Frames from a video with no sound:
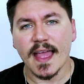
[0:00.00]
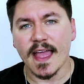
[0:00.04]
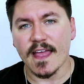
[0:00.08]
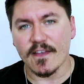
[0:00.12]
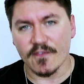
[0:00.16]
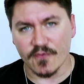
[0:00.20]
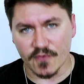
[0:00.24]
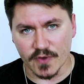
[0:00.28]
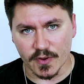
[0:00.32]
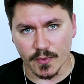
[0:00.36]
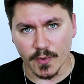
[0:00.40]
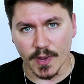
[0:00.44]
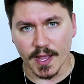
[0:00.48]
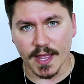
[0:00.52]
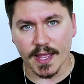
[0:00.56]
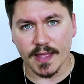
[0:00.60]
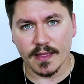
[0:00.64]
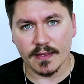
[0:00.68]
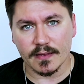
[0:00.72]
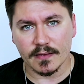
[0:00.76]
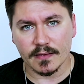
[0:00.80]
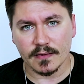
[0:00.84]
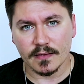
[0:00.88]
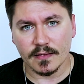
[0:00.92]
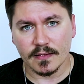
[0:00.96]
everywhere,
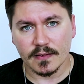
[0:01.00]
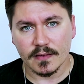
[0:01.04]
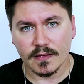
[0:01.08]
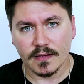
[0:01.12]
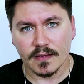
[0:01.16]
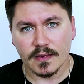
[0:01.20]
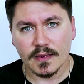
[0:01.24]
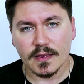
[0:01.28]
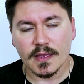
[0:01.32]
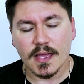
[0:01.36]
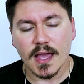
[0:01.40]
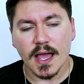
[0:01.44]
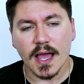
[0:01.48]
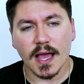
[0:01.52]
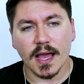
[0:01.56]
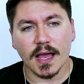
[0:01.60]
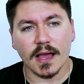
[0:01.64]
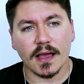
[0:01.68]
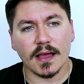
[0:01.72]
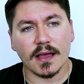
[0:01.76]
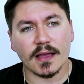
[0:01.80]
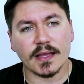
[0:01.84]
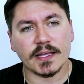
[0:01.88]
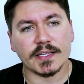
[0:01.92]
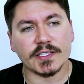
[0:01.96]

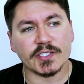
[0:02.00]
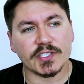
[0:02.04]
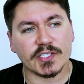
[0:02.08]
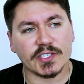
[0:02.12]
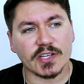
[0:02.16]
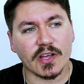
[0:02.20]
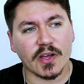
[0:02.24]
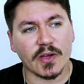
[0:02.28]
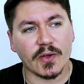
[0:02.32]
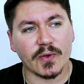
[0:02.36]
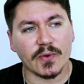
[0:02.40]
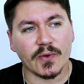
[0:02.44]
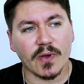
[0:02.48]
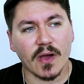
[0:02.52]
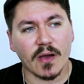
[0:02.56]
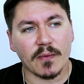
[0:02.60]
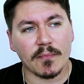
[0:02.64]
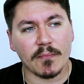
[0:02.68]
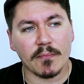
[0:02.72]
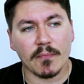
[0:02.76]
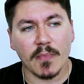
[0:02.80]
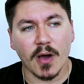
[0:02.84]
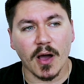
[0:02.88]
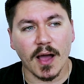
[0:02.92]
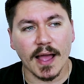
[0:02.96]
and so
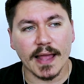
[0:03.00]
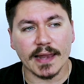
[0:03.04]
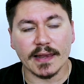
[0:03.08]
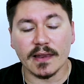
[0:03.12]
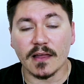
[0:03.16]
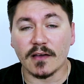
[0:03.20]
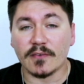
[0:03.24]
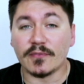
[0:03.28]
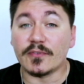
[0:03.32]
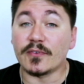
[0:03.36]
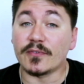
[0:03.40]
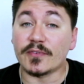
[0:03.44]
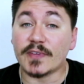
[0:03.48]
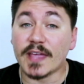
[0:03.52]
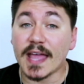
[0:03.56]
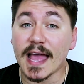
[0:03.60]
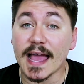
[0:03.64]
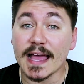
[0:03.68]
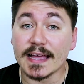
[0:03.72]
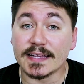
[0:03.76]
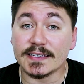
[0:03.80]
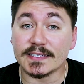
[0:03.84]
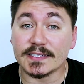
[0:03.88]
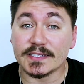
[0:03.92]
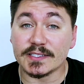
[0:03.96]
my love of
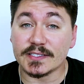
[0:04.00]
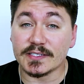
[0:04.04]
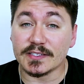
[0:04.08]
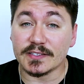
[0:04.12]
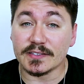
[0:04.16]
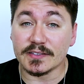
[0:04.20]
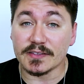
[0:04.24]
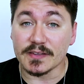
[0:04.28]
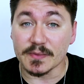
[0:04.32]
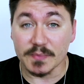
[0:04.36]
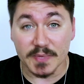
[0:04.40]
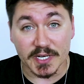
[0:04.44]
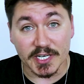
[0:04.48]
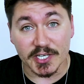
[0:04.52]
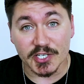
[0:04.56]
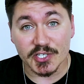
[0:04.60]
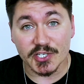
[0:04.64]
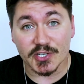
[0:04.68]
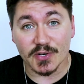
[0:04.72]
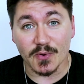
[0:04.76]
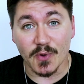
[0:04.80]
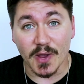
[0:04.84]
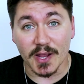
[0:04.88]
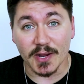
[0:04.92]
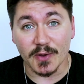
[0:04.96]
cats
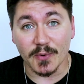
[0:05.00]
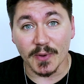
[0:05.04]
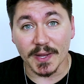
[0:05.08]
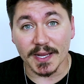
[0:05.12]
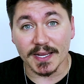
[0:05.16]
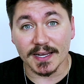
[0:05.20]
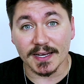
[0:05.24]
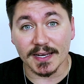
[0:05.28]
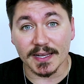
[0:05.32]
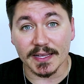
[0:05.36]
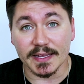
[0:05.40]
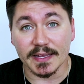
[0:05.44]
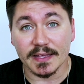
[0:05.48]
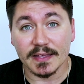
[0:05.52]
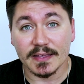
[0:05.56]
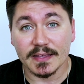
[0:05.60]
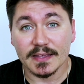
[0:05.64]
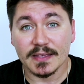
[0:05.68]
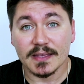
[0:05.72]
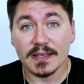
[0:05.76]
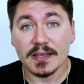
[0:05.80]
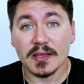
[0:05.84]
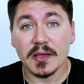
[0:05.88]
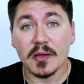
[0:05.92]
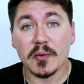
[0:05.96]
diminished quite quickly,
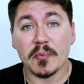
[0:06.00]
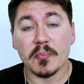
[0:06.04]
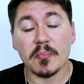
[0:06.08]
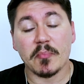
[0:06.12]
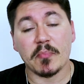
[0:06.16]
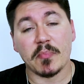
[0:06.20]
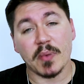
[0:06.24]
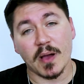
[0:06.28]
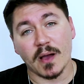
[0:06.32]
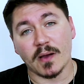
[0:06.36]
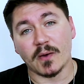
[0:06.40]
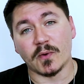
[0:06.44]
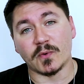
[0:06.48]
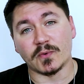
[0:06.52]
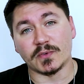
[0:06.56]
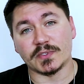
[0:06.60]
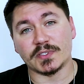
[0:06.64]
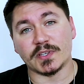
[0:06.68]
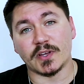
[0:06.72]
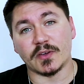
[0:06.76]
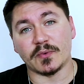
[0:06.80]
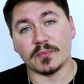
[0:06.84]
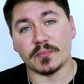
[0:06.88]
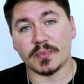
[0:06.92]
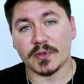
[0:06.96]
but
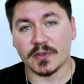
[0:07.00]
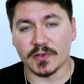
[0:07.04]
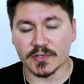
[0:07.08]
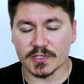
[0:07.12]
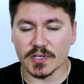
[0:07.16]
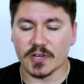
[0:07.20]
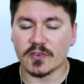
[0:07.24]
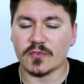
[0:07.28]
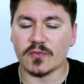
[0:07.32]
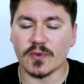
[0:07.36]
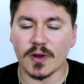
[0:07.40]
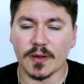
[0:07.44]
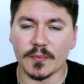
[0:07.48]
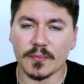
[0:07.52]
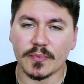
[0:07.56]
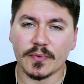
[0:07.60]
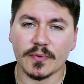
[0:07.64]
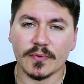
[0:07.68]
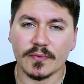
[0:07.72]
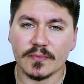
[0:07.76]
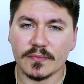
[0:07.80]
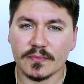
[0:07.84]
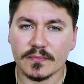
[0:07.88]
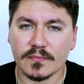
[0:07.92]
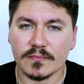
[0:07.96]
also because I grew up
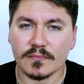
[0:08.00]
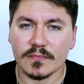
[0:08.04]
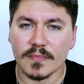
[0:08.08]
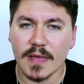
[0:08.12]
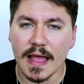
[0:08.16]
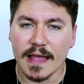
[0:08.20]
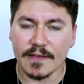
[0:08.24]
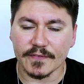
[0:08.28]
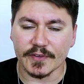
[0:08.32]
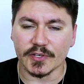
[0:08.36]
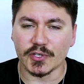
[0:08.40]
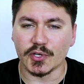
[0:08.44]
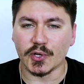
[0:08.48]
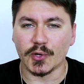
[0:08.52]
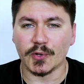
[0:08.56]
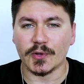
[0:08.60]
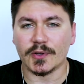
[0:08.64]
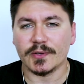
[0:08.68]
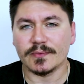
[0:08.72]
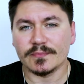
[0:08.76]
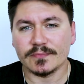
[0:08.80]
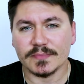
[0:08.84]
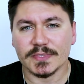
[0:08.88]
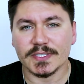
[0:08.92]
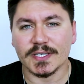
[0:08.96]
having
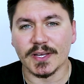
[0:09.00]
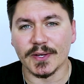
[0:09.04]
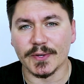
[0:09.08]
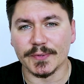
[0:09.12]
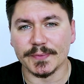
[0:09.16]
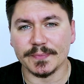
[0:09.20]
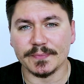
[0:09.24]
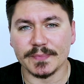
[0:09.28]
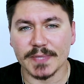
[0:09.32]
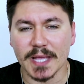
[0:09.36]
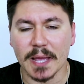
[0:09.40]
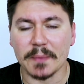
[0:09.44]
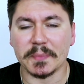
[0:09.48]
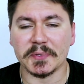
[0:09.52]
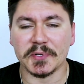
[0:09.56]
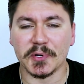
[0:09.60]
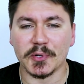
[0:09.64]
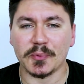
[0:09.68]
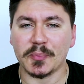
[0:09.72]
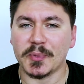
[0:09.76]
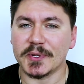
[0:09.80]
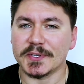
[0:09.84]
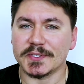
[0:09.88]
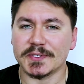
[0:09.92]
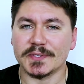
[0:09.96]
dog, so yeah, I'm a
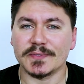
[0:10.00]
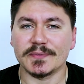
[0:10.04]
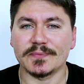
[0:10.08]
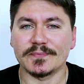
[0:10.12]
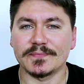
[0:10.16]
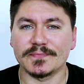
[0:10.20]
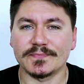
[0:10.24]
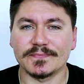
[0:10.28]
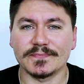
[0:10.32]
dog person.